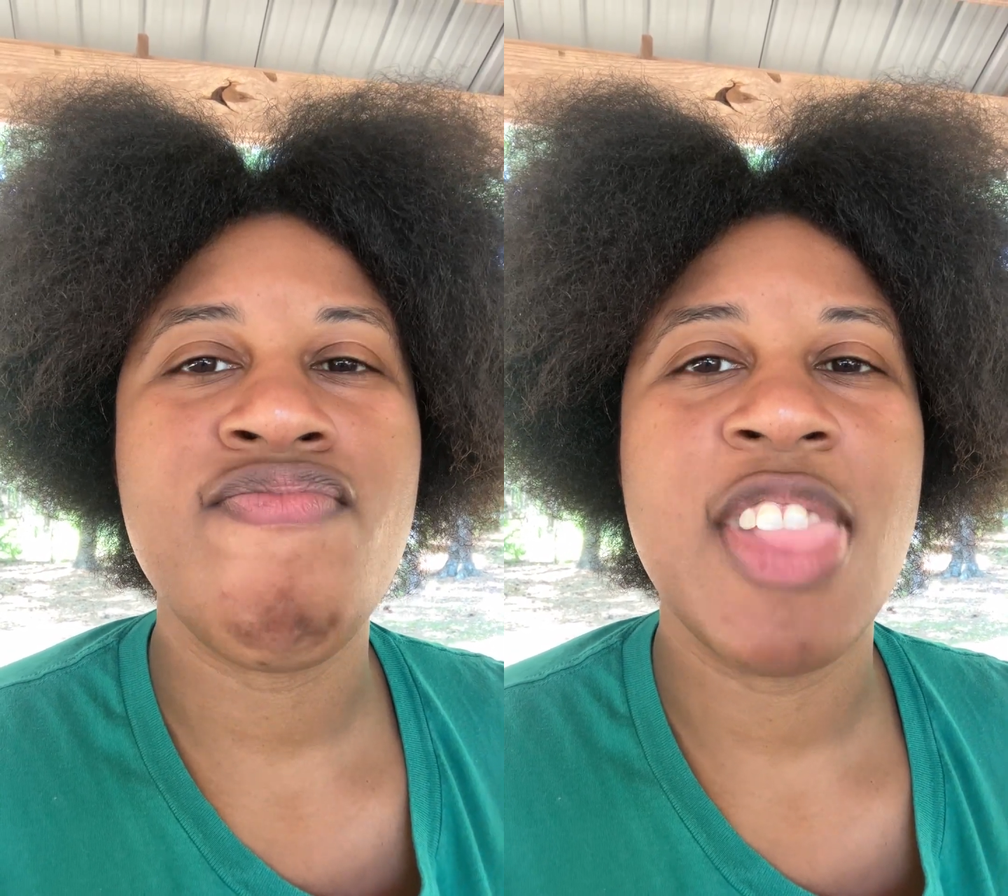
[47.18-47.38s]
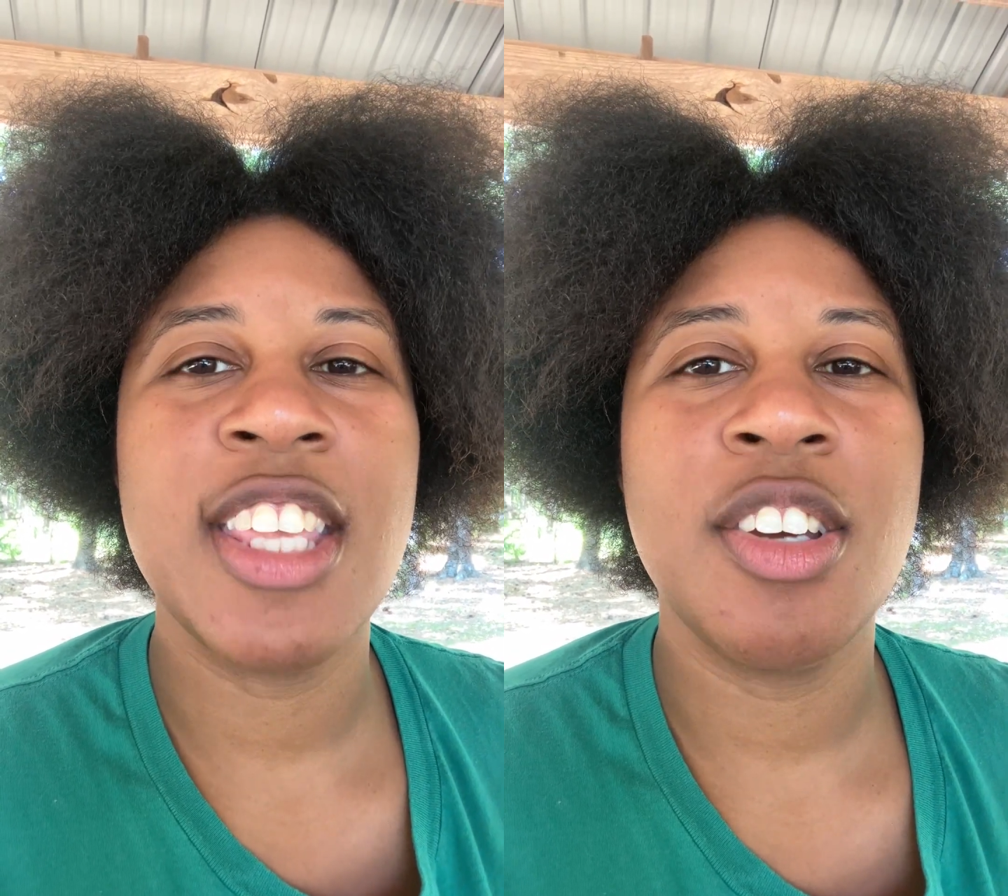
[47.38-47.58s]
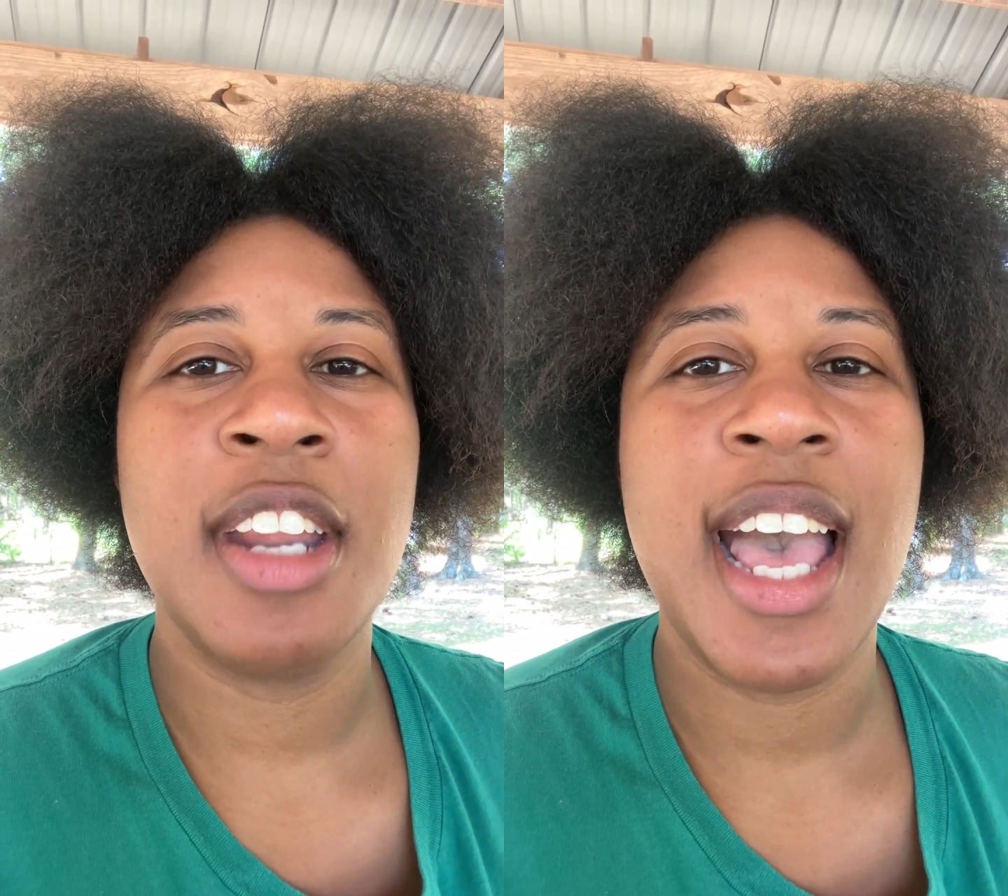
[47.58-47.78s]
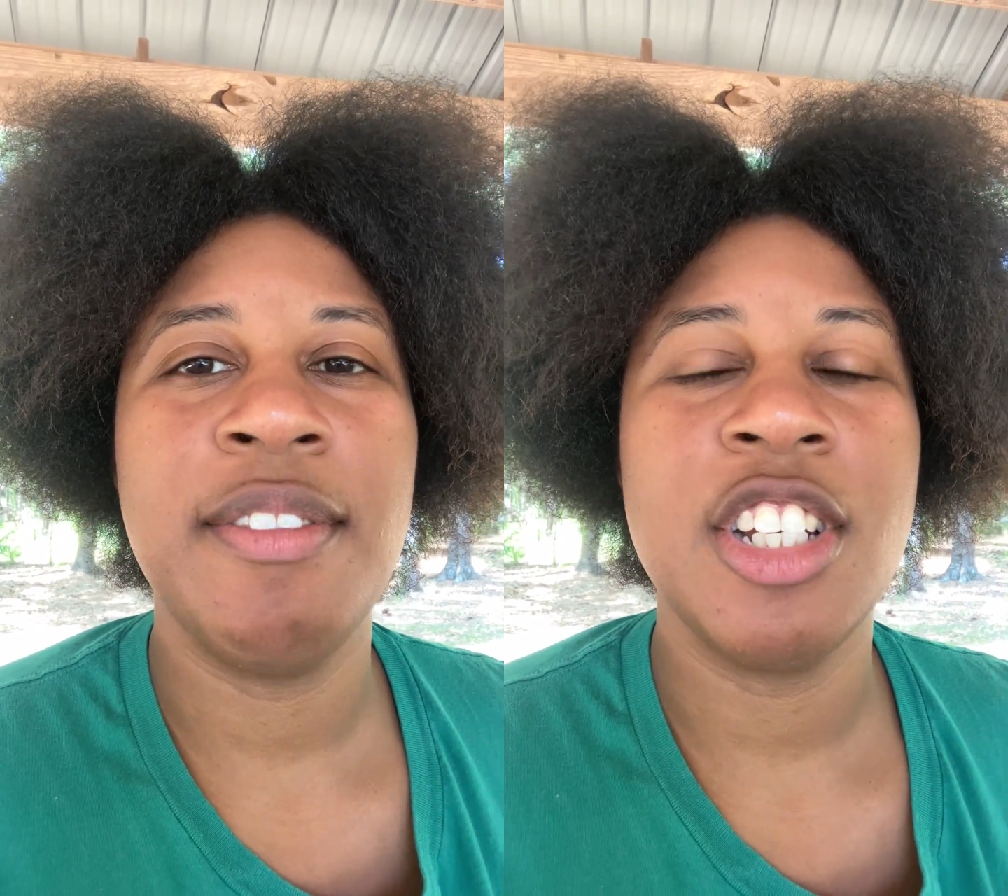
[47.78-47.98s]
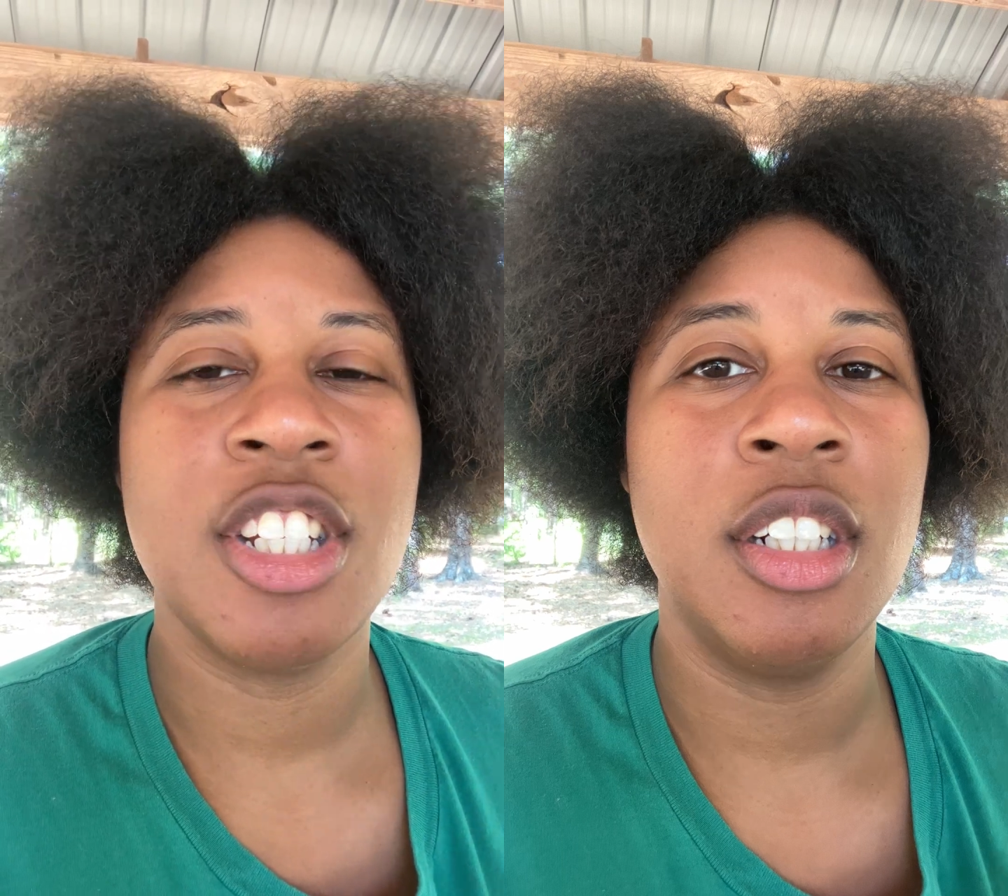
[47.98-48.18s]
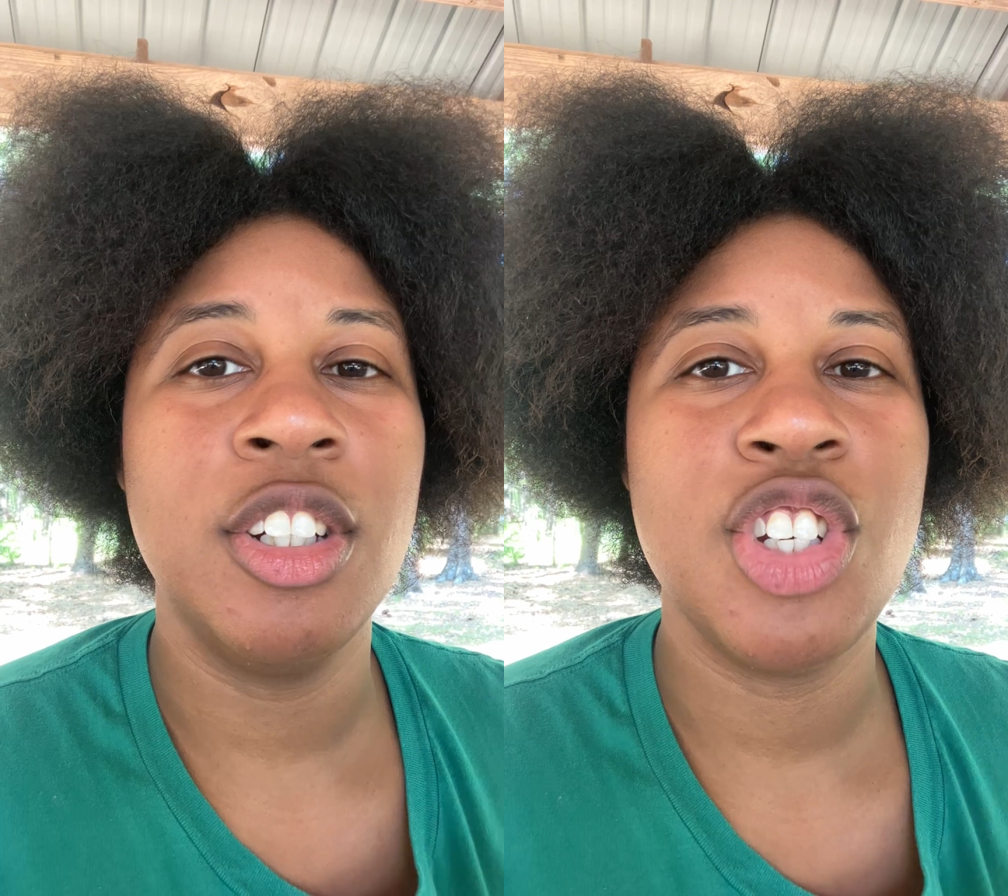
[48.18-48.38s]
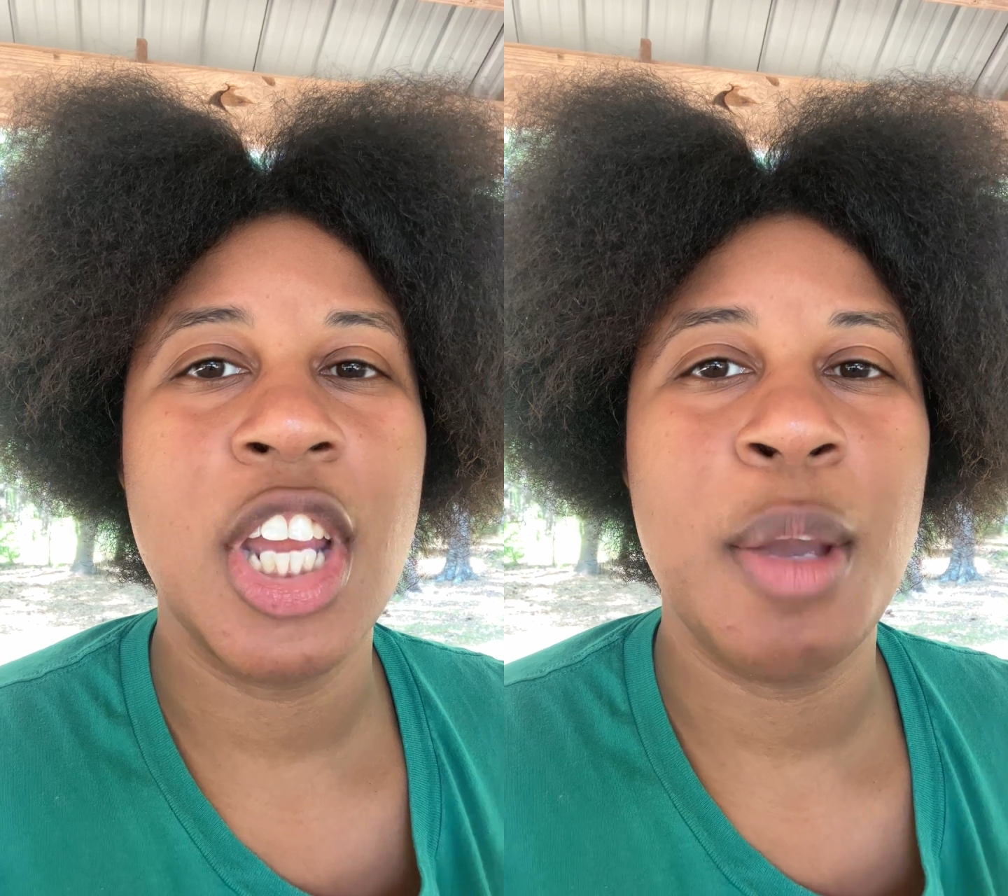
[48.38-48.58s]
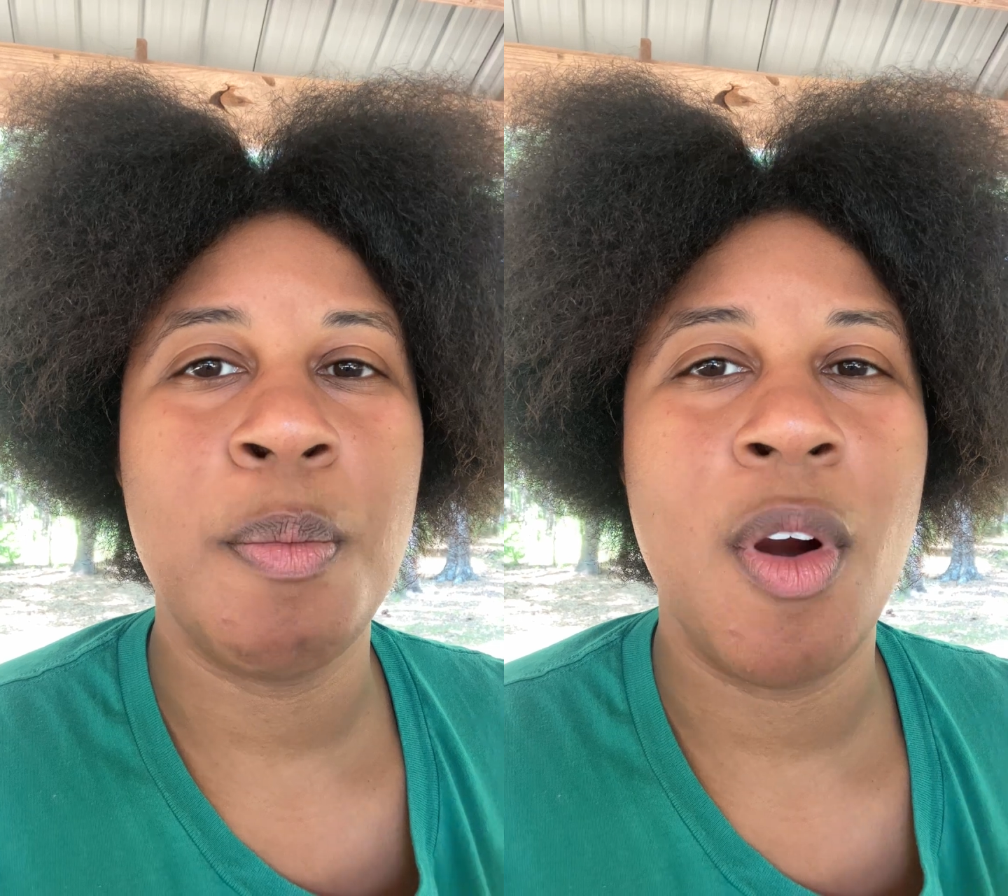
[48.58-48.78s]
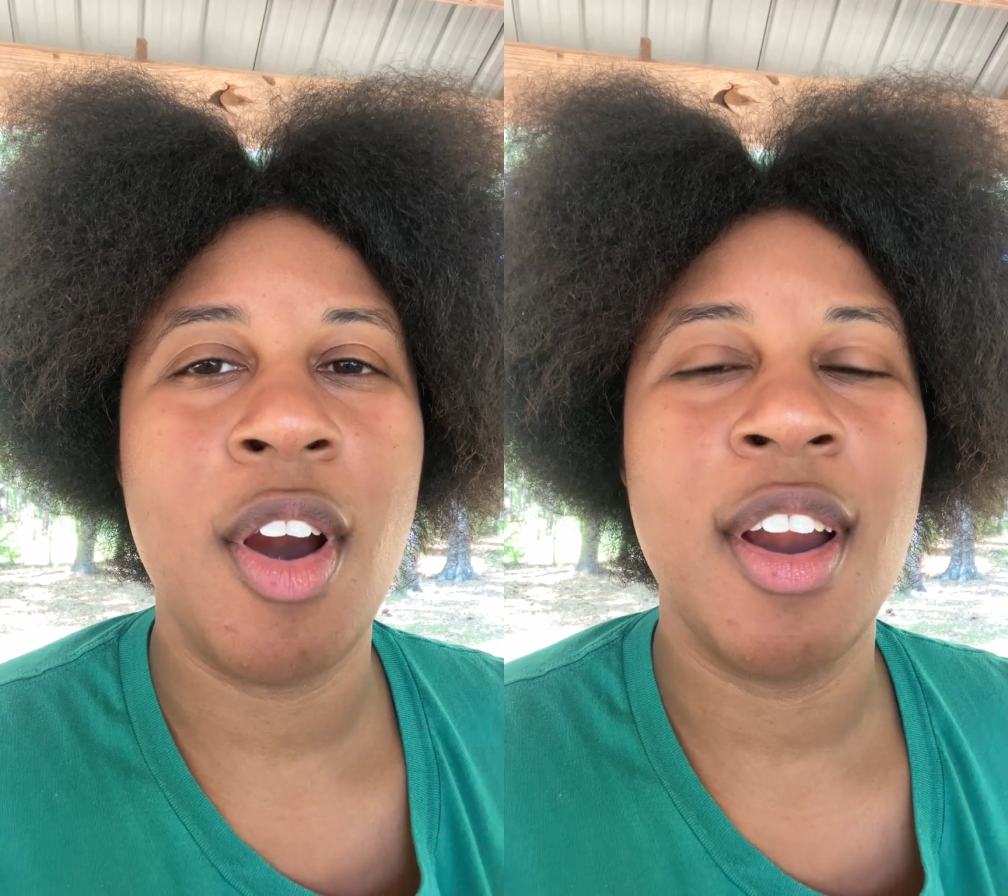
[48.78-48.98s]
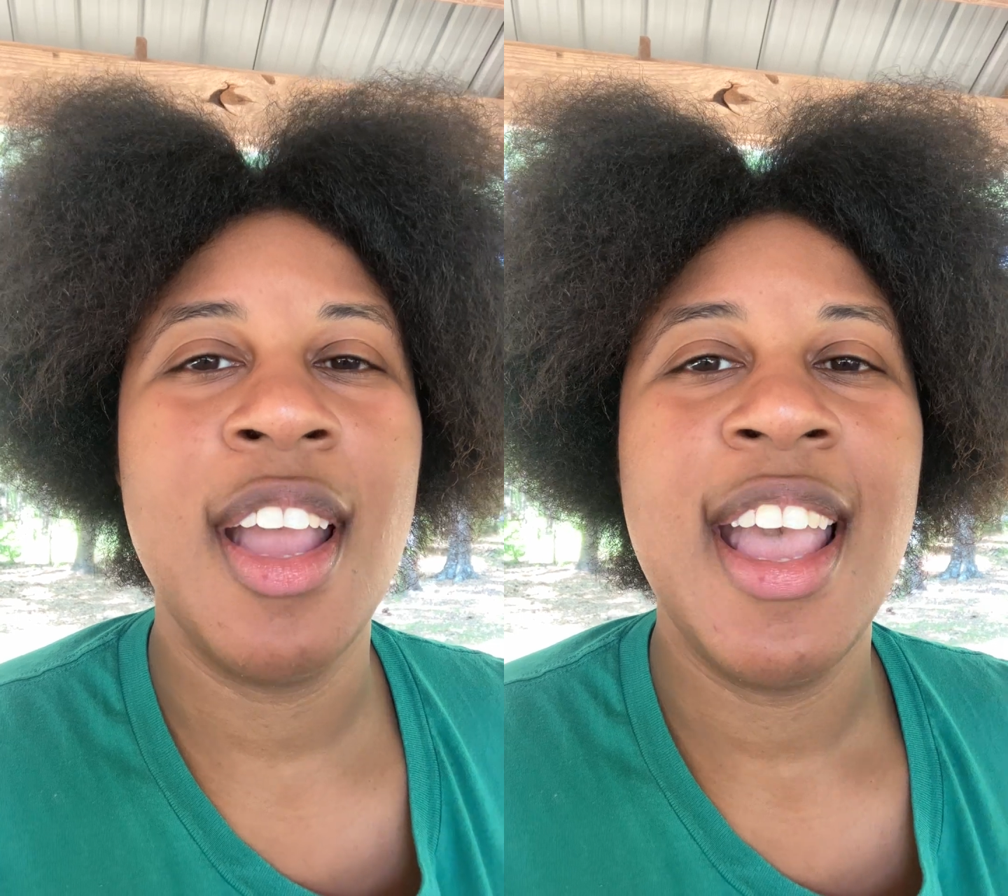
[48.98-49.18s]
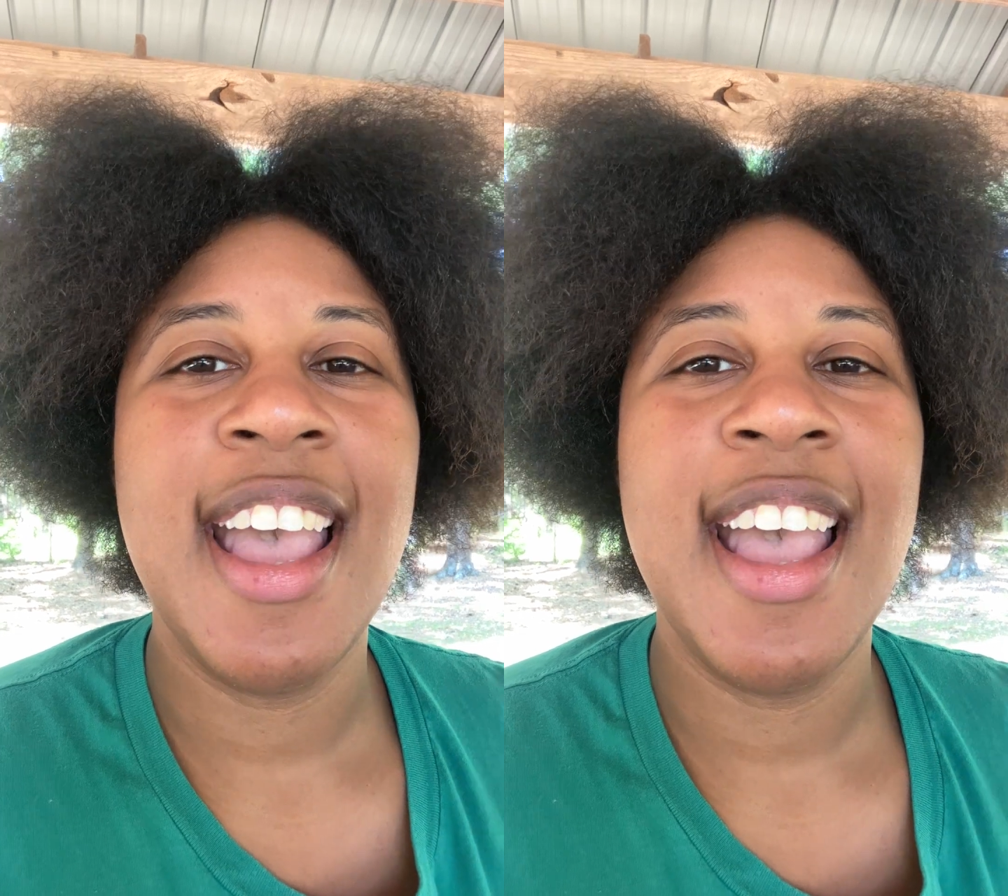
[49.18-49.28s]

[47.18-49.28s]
it's going to have just a little check mark.